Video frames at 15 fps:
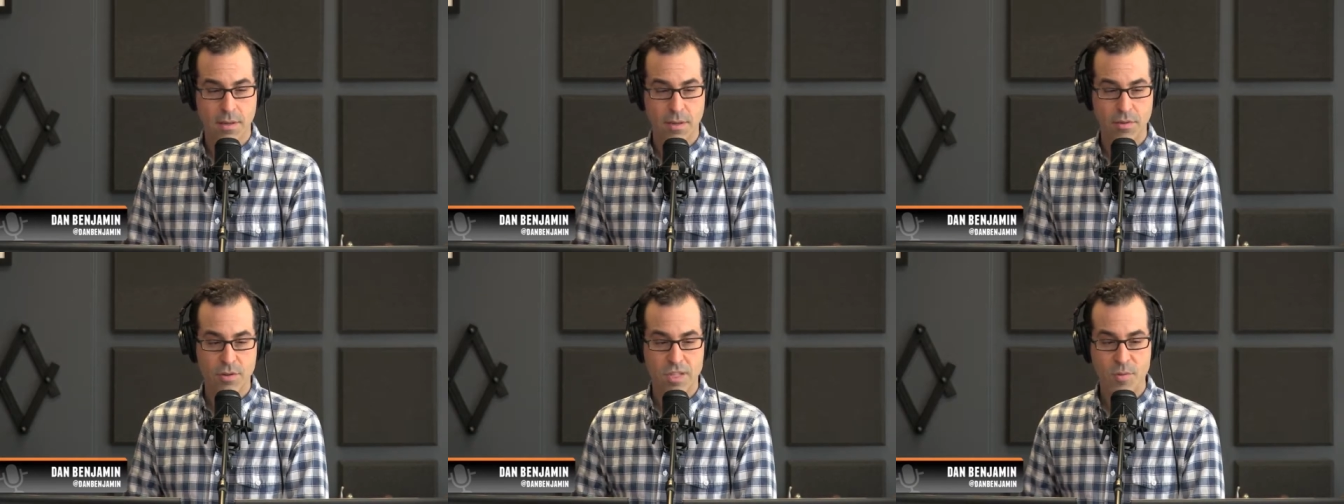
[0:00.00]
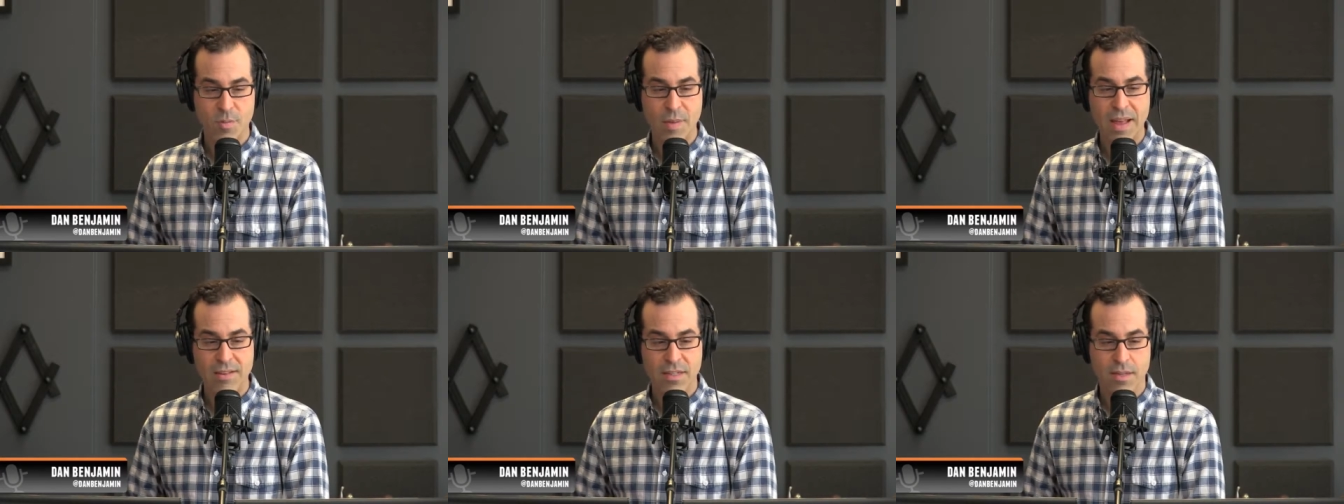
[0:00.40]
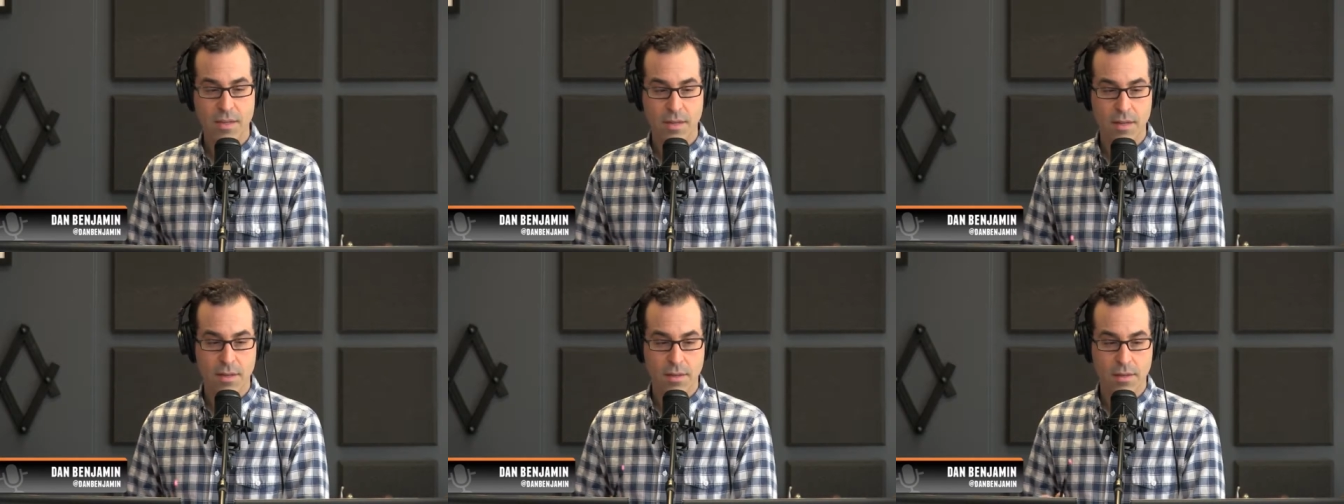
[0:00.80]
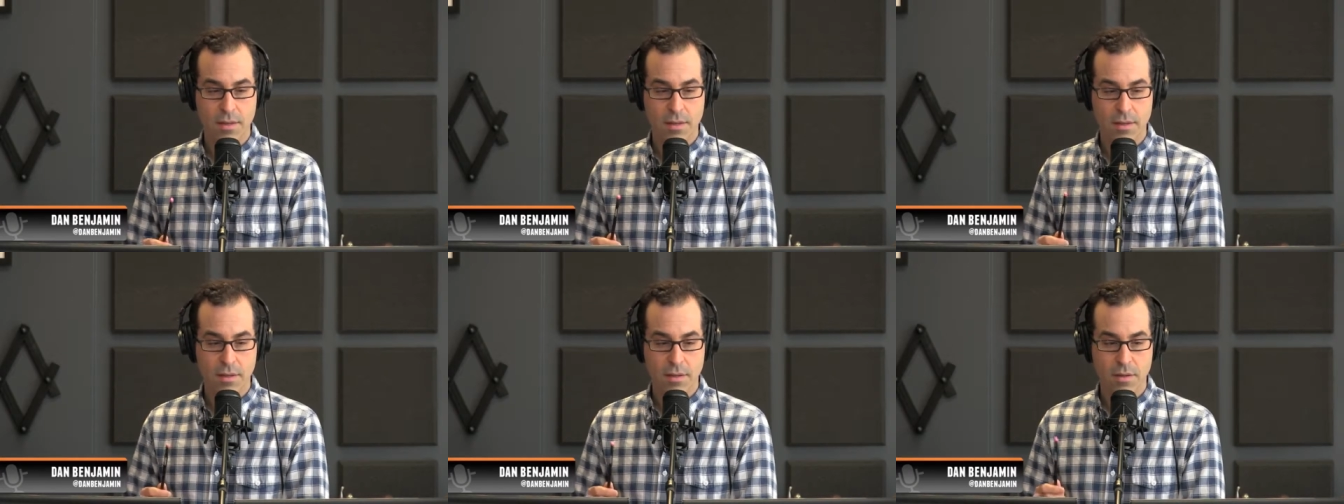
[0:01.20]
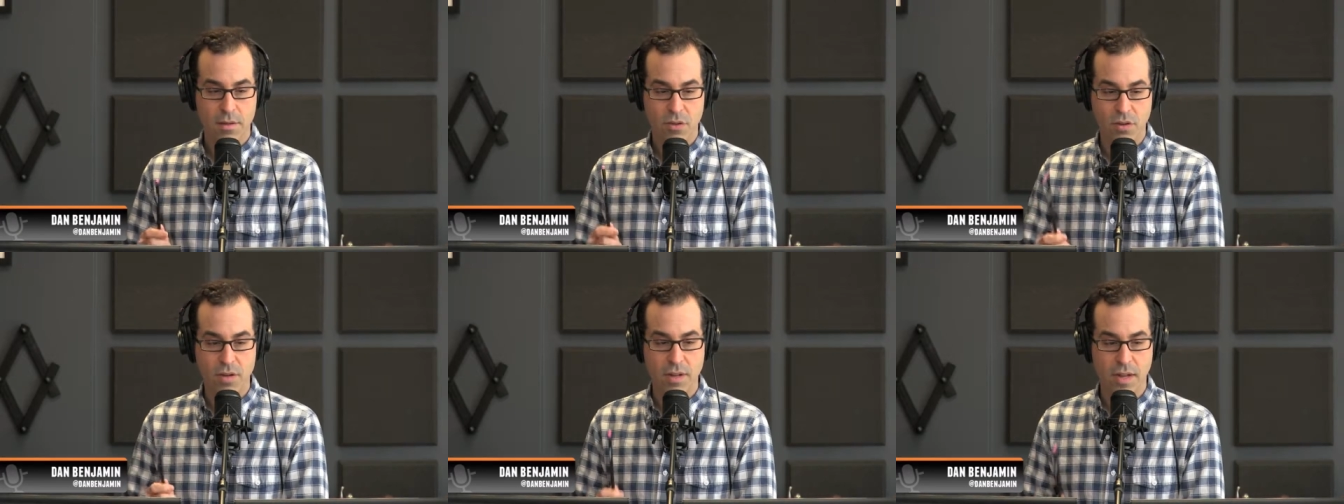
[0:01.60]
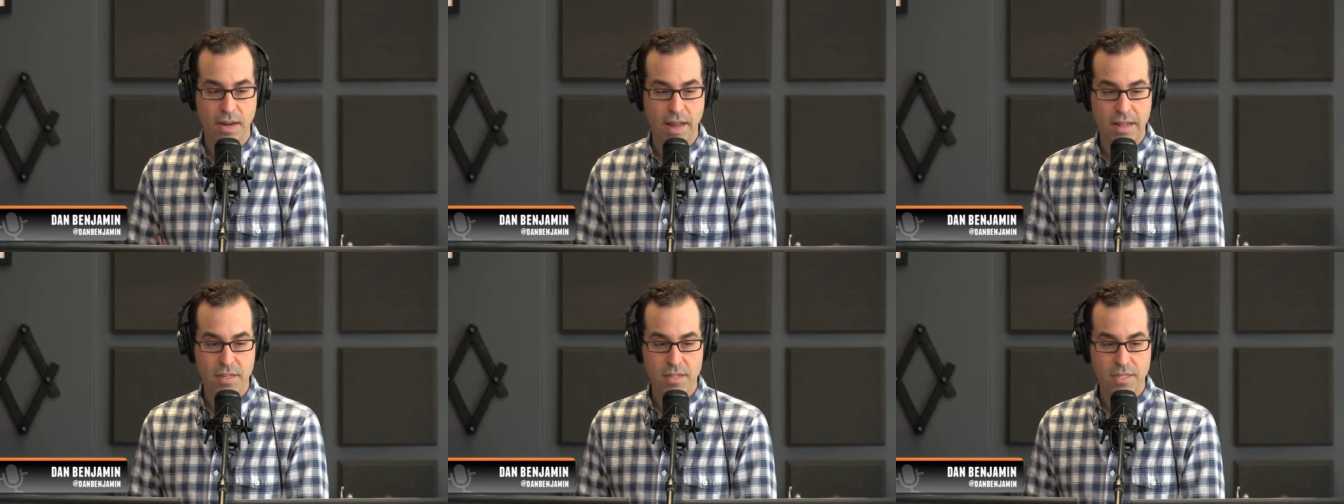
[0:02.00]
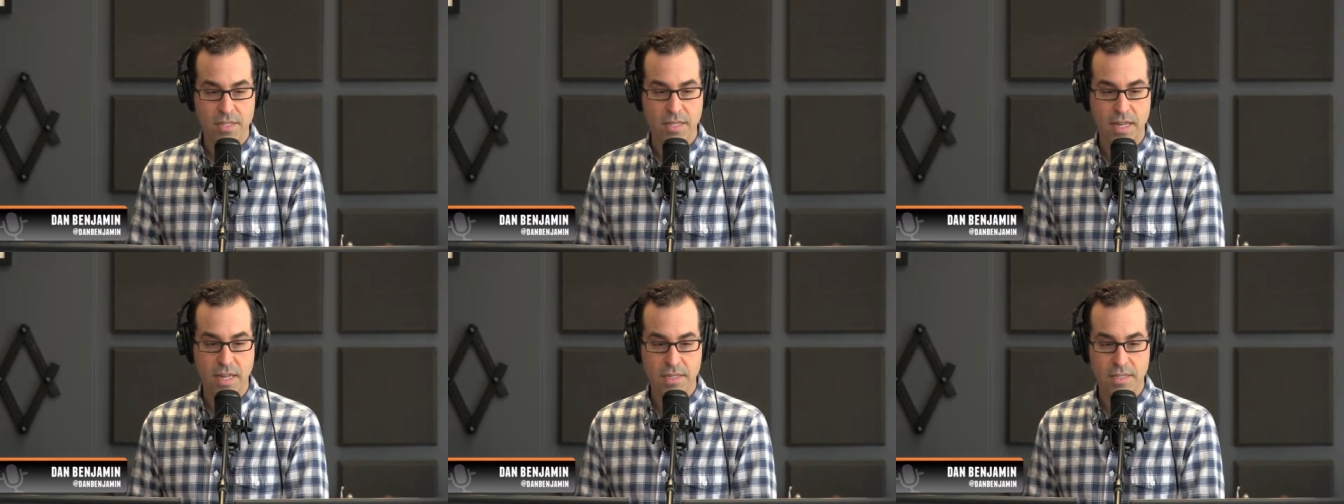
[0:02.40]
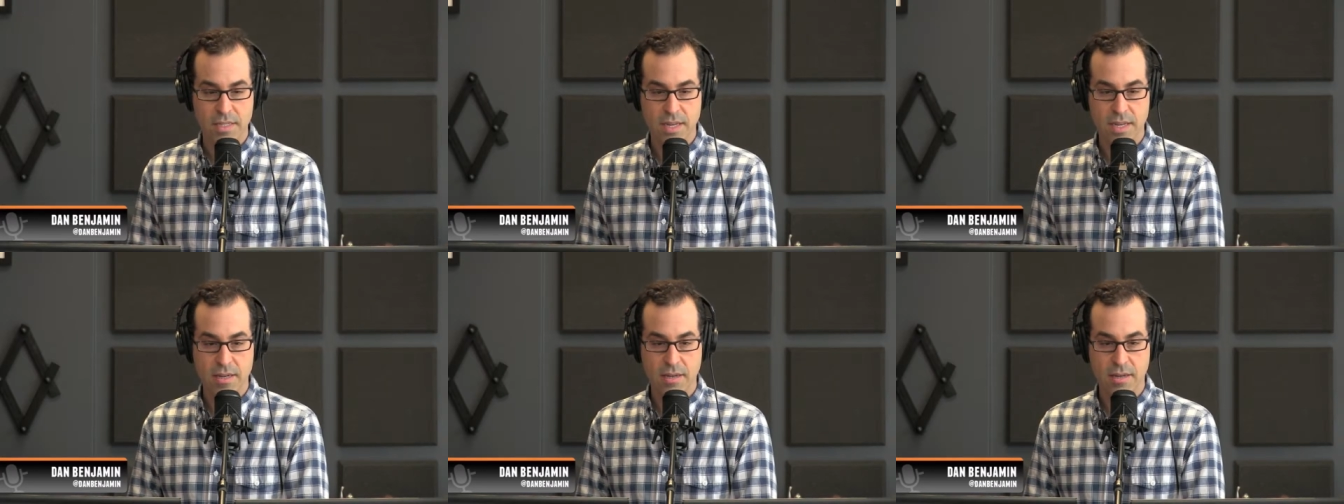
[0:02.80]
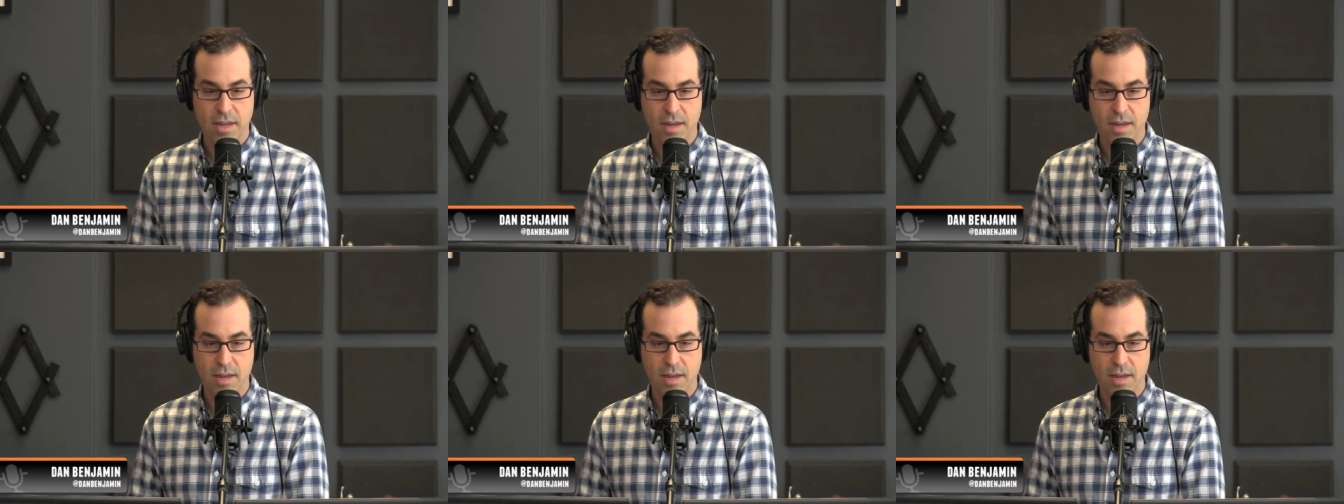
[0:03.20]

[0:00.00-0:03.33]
You expect good analysis and insight